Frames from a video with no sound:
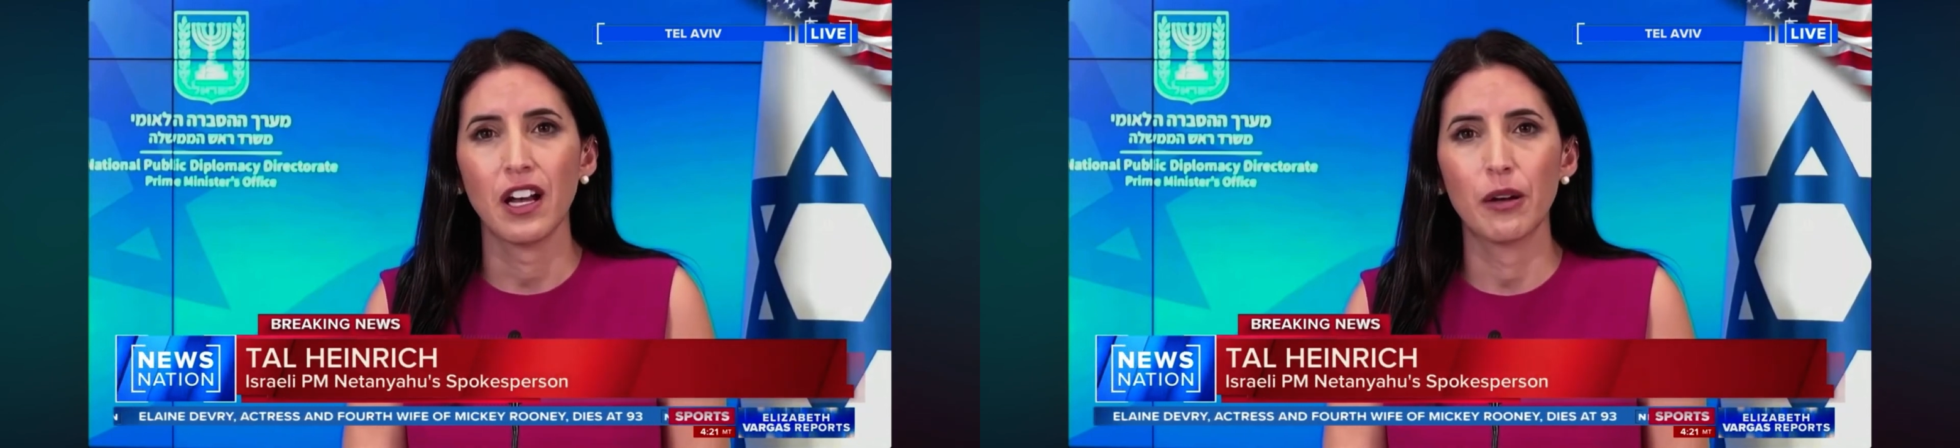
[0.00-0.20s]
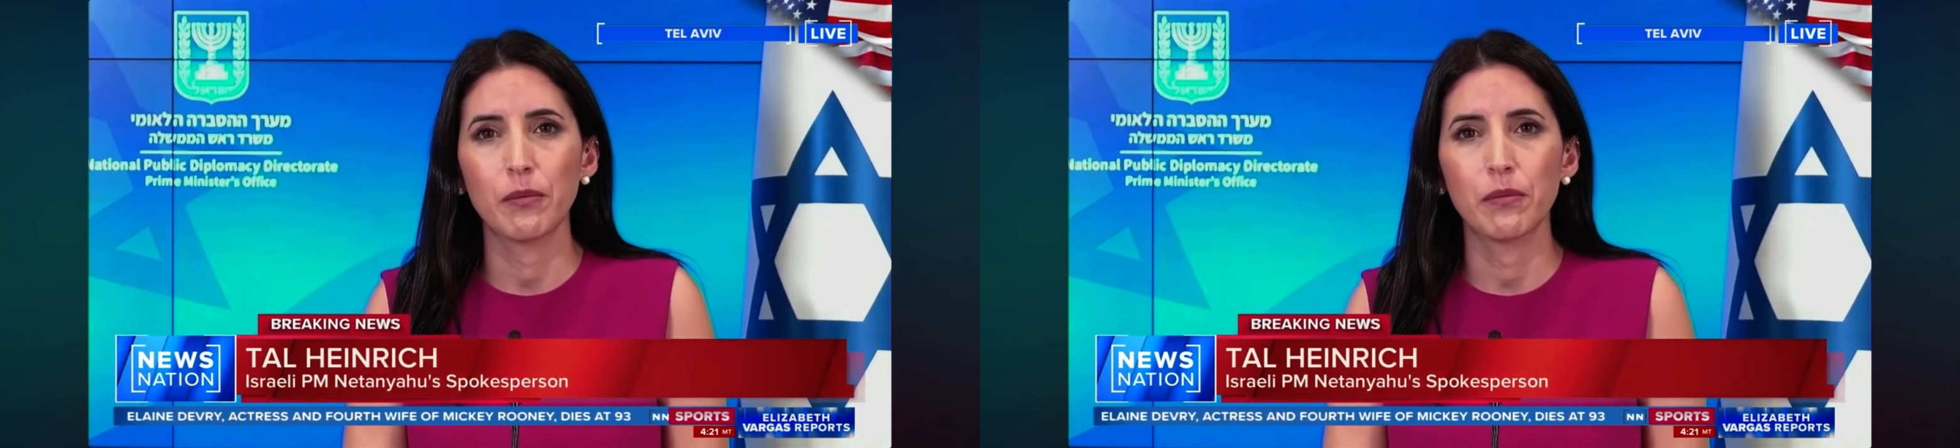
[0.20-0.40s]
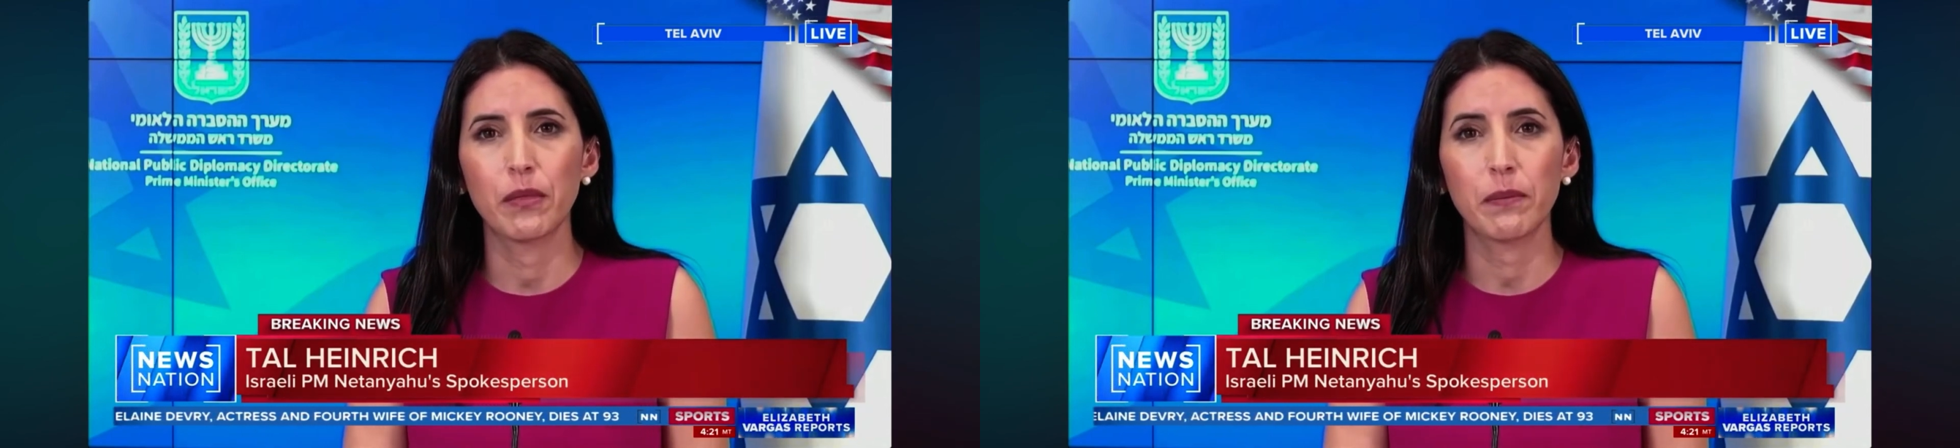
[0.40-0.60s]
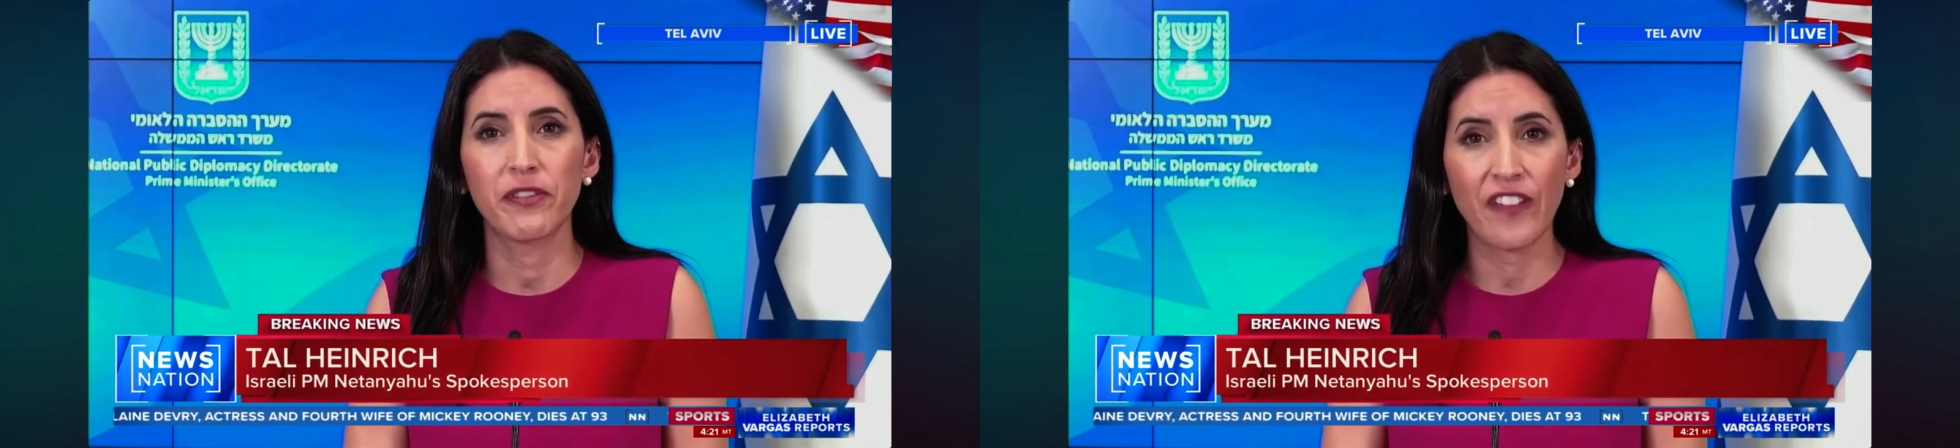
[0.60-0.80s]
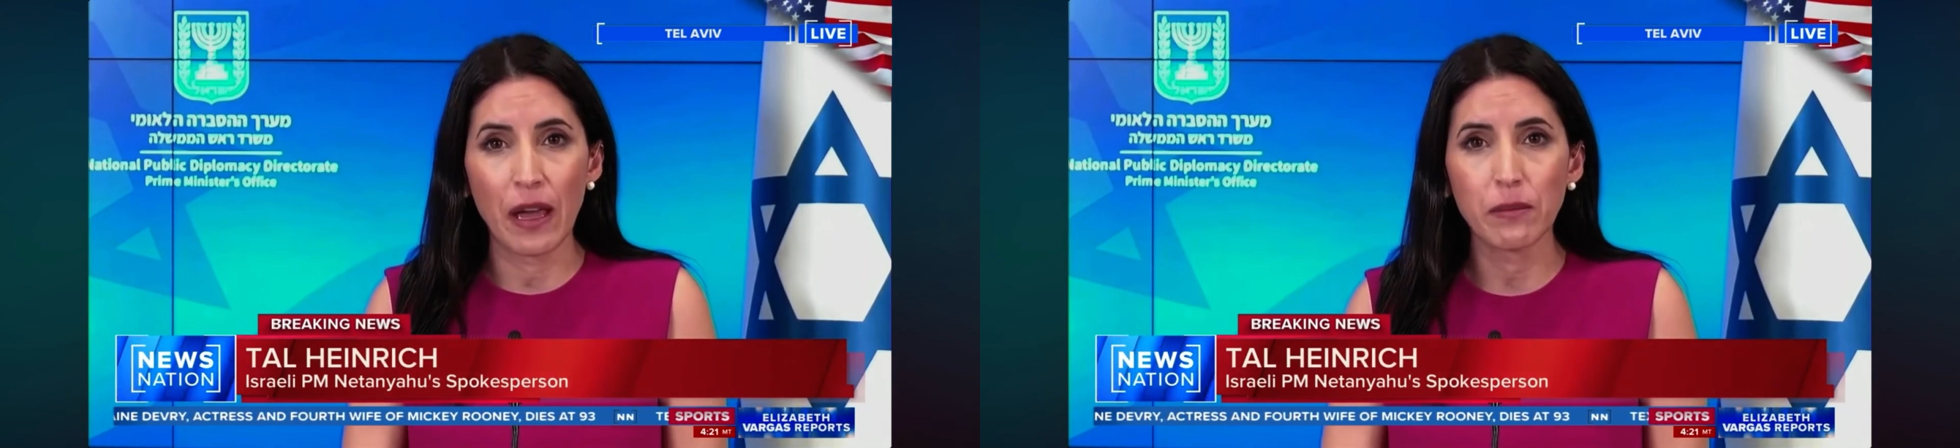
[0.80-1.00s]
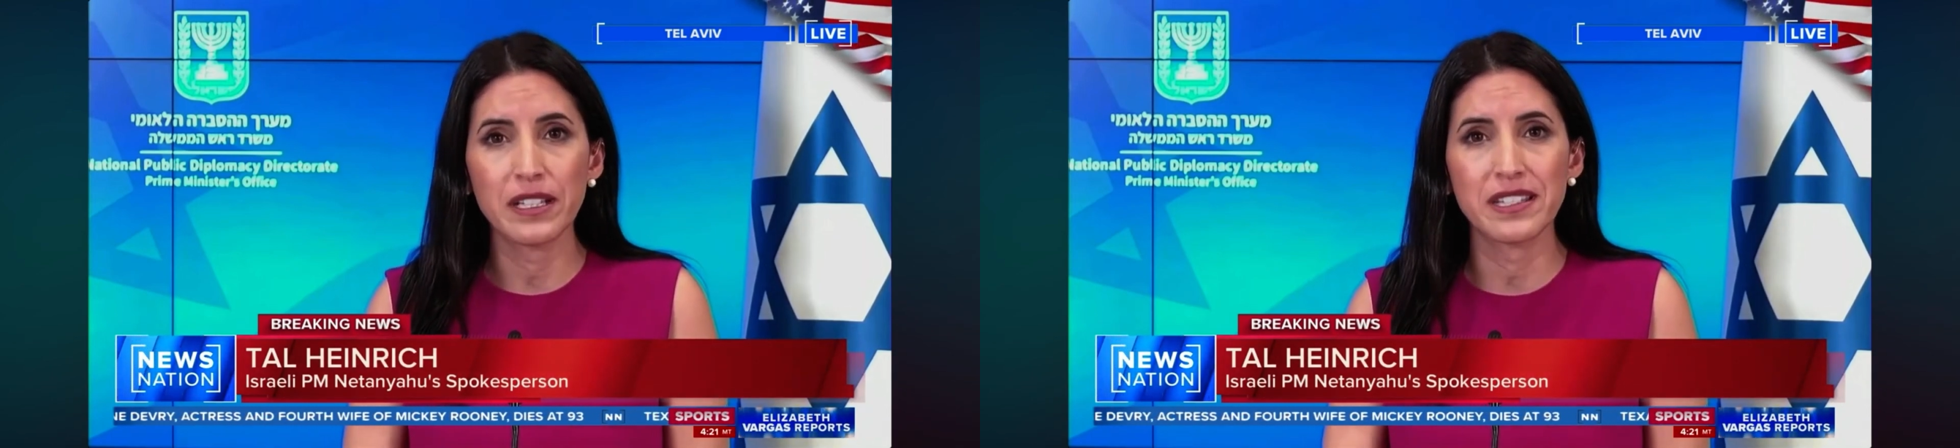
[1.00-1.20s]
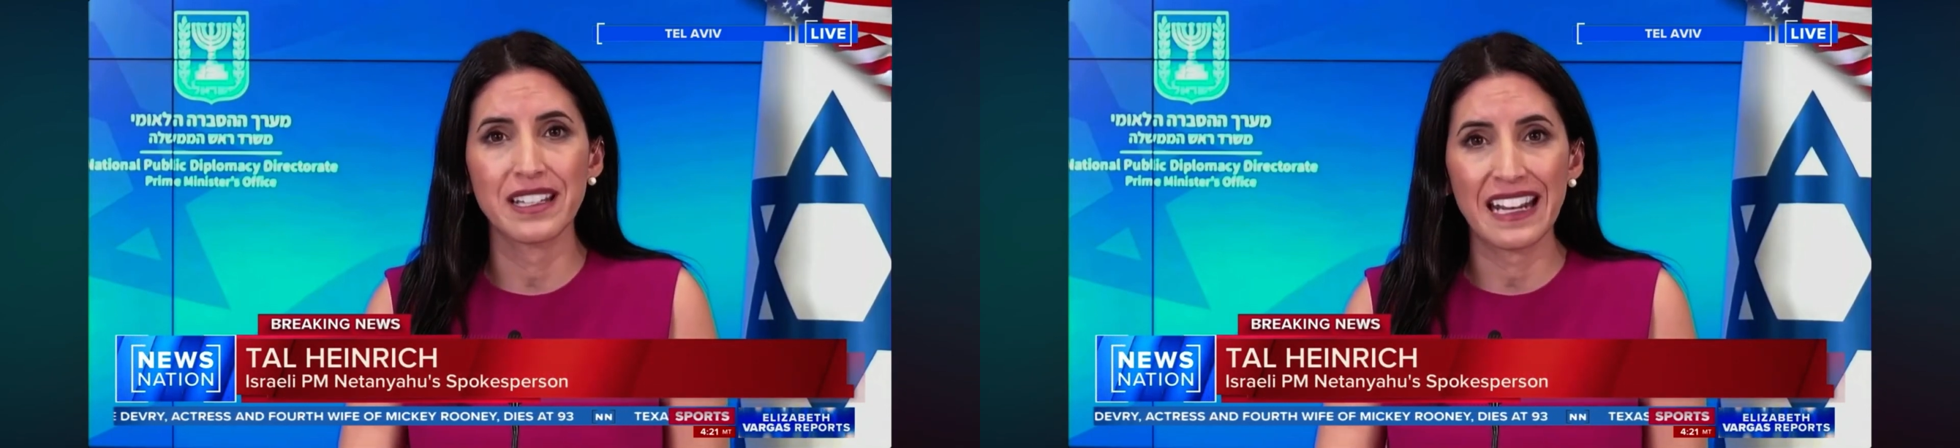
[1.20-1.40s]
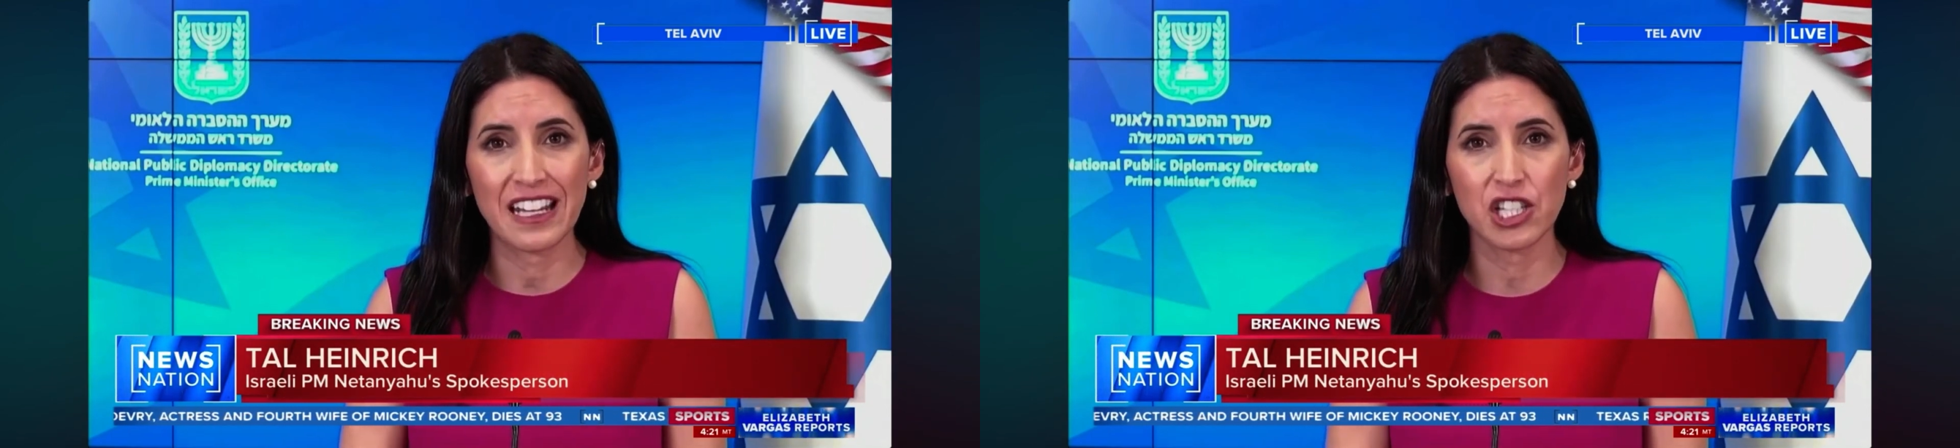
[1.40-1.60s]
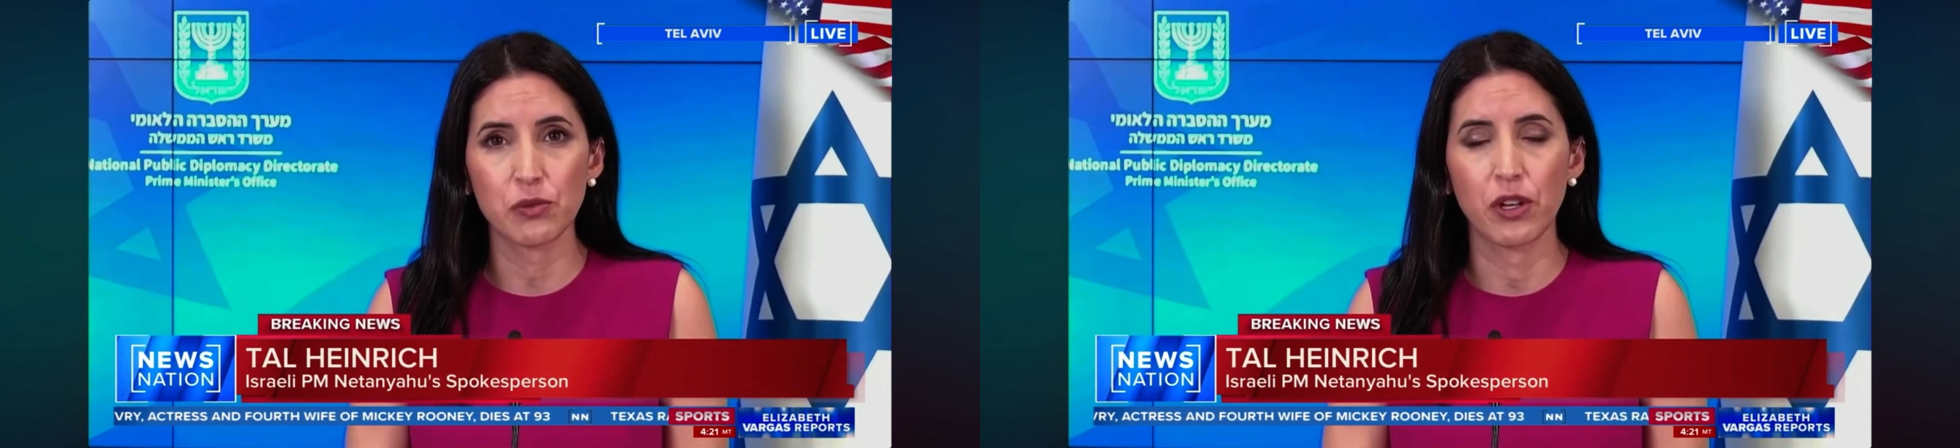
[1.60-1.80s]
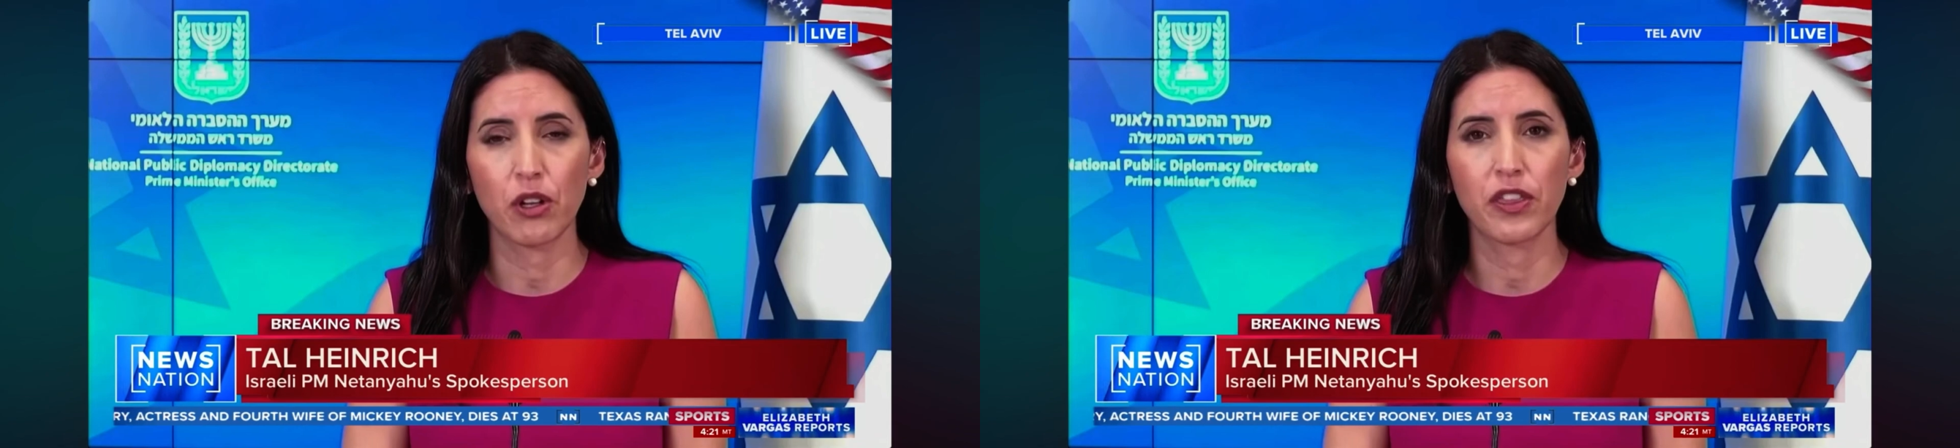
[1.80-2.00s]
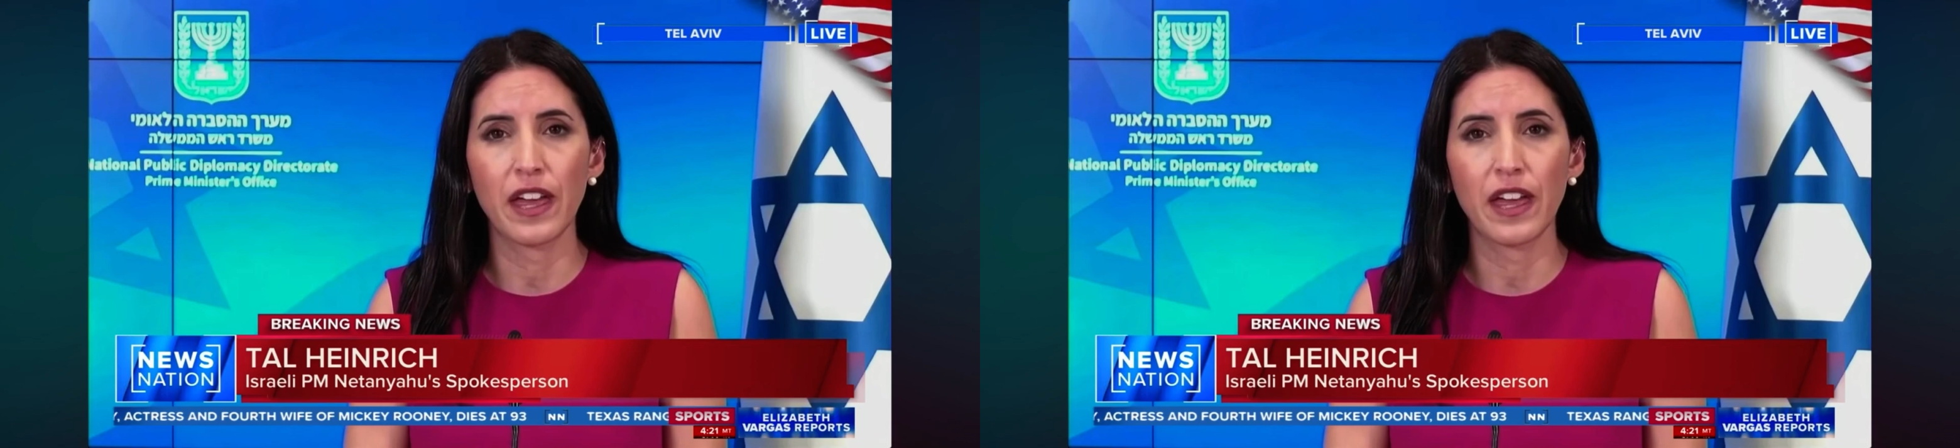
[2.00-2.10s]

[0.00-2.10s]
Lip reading: families in Israel,